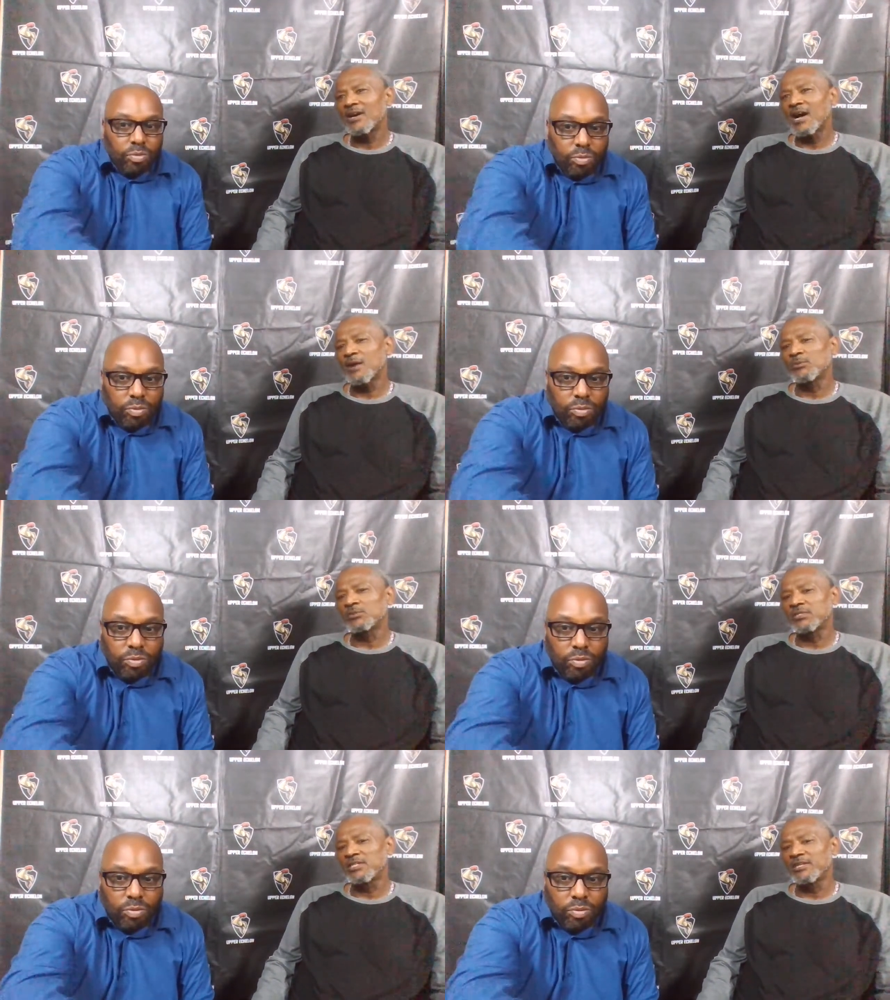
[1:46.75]
Speaker 1: I
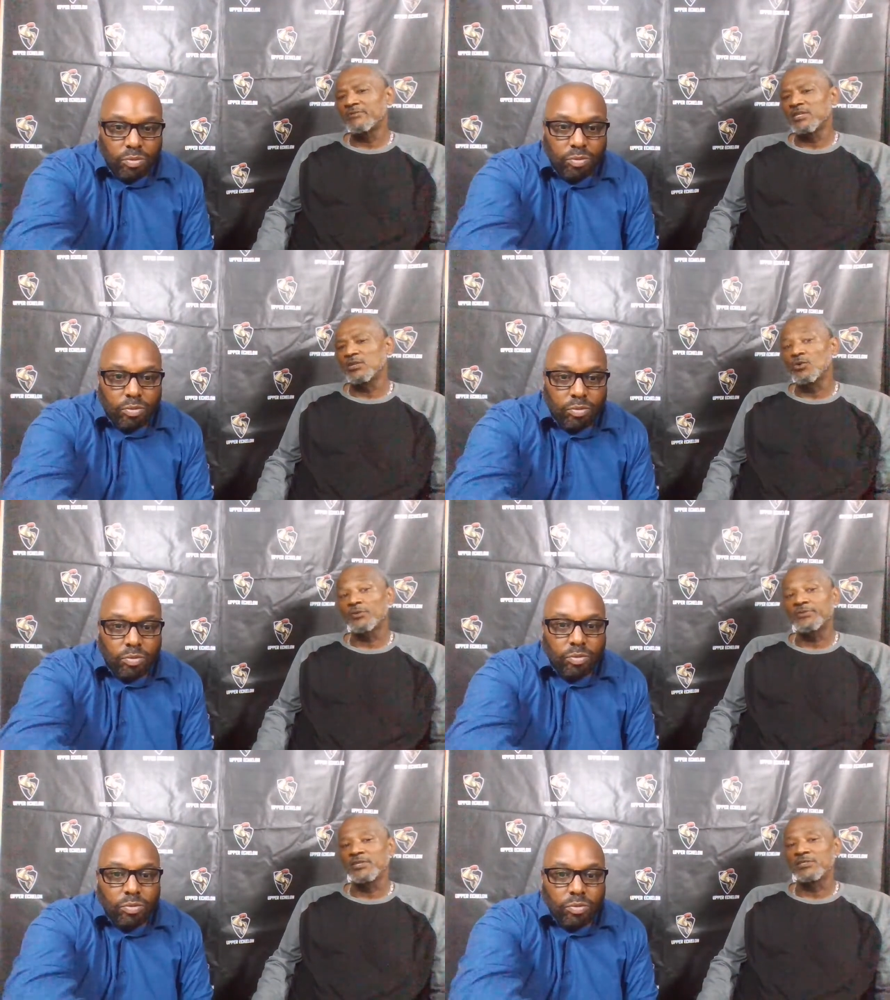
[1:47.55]
was living in
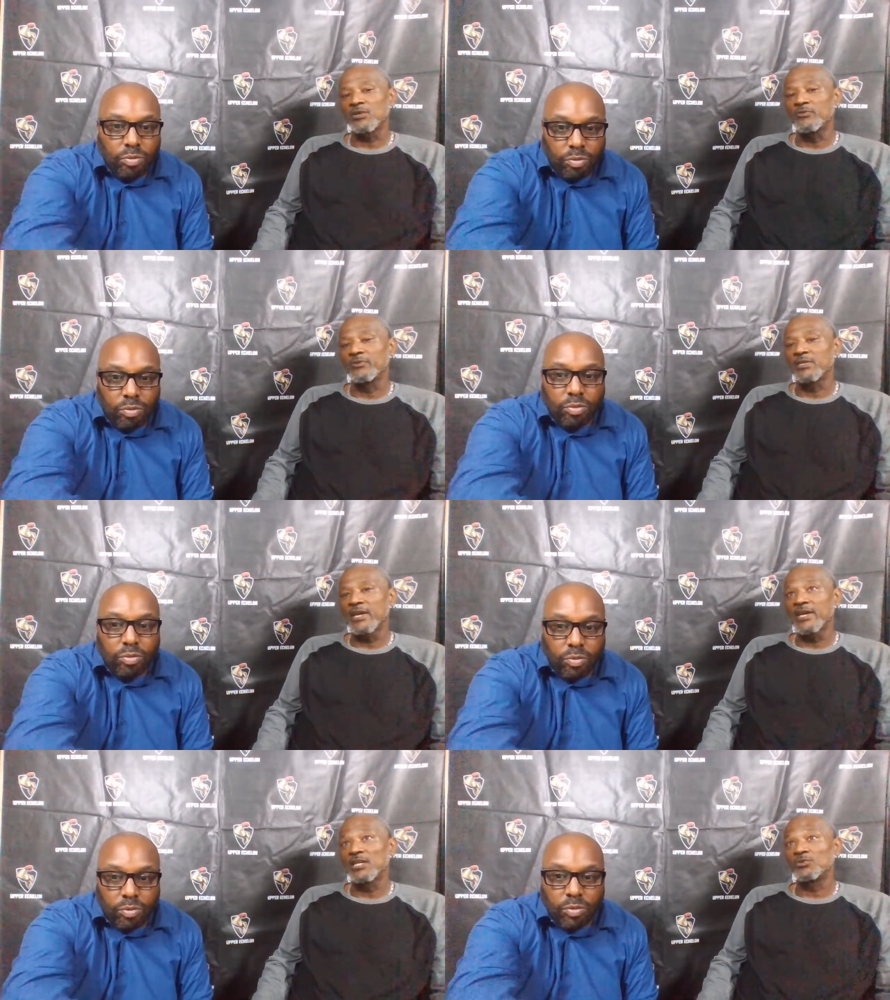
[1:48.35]
Northeast over in
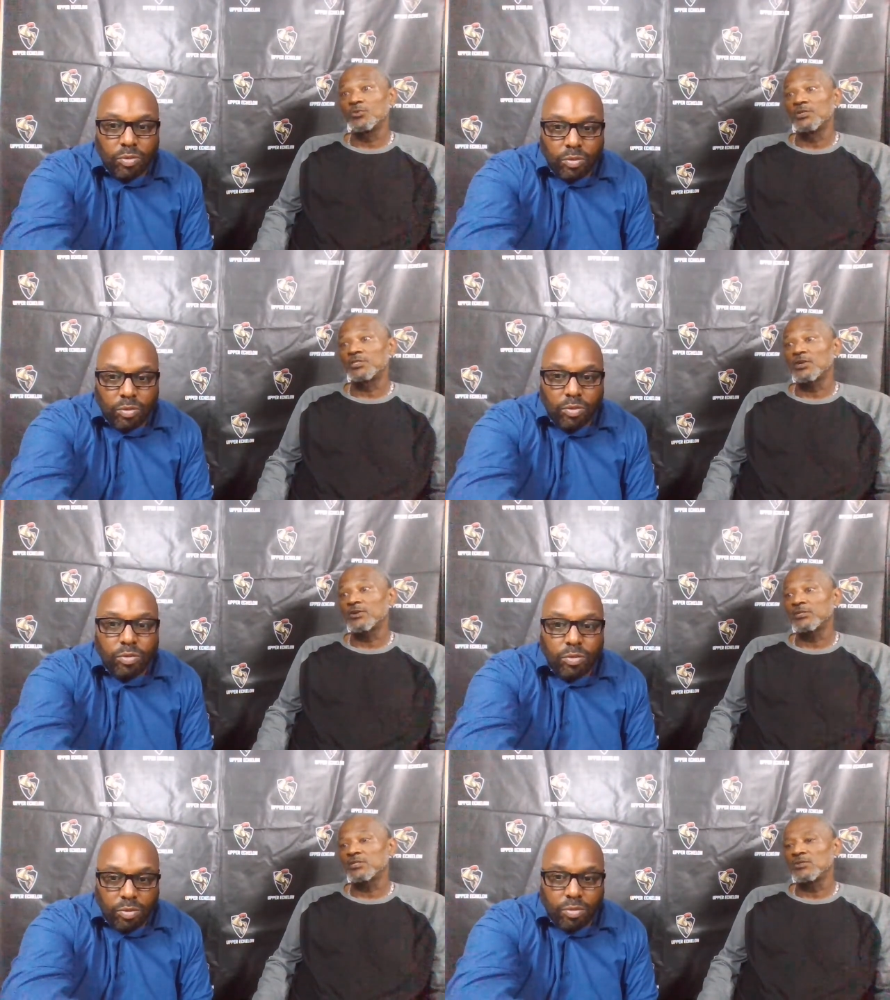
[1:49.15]
Edgewood
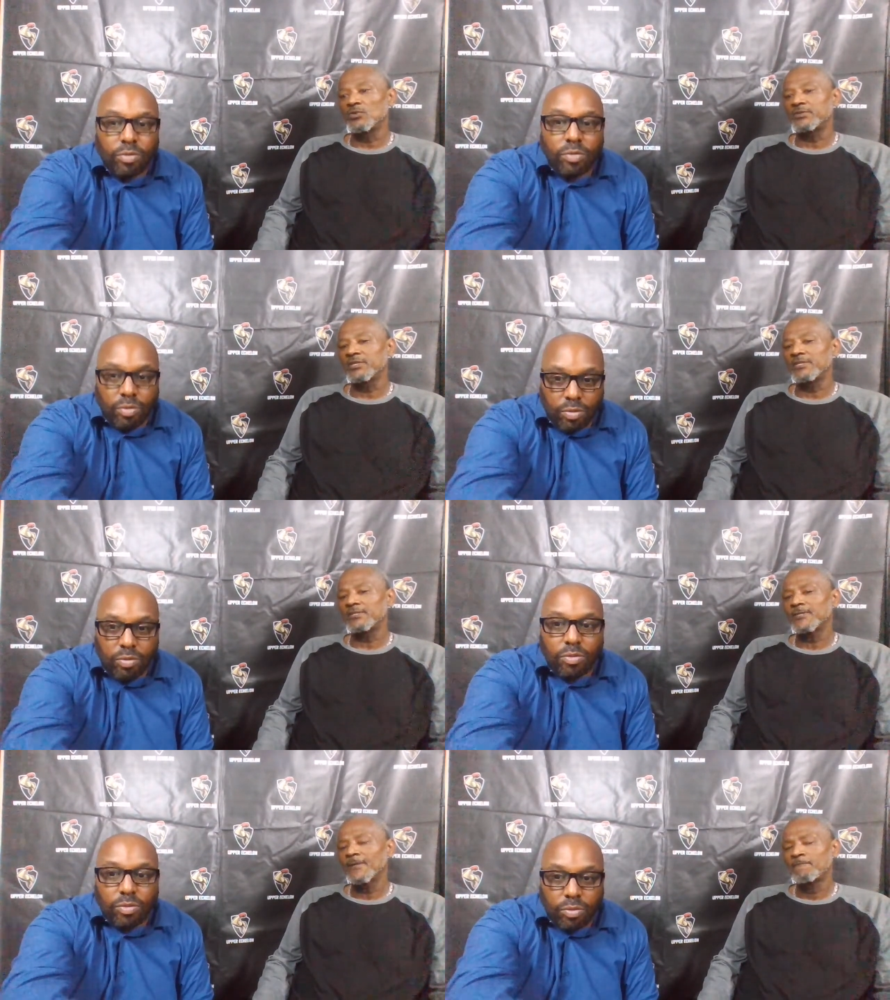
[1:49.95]
Terrace in Northeast.
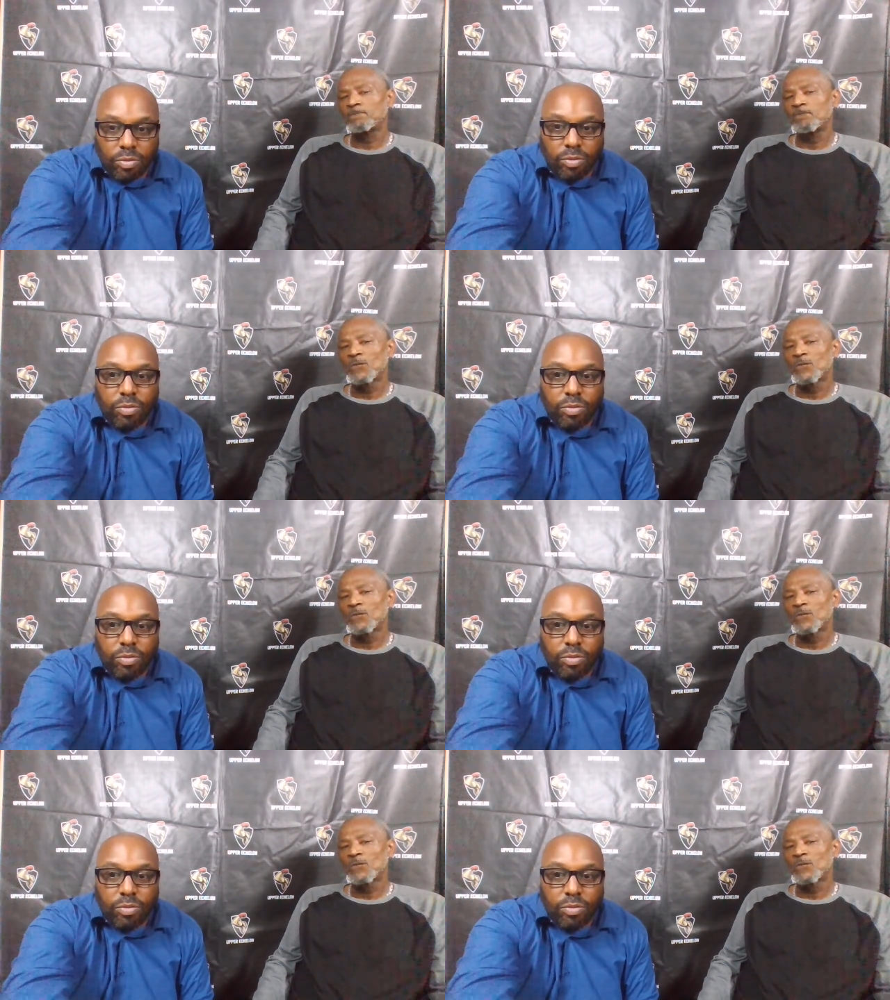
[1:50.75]
Mm-hmm.